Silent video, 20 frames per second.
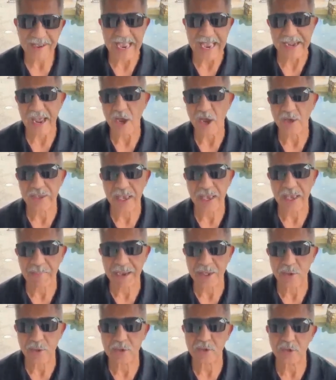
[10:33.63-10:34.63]
And how you get
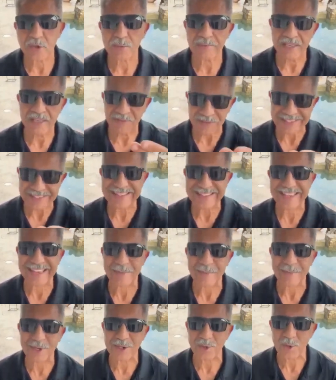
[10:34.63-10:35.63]
my YouTube, if you send
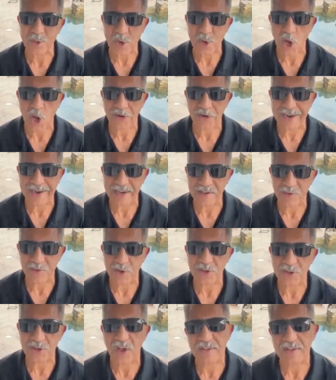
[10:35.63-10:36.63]
an email to nauder at
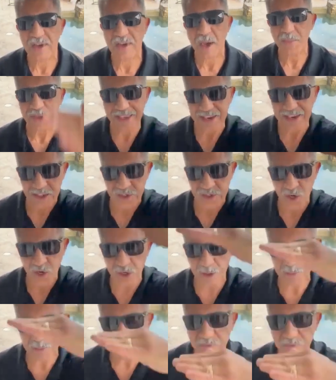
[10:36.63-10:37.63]
livegood.com, get a
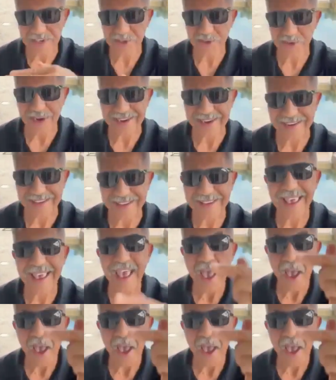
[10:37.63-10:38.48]
ton of proven training,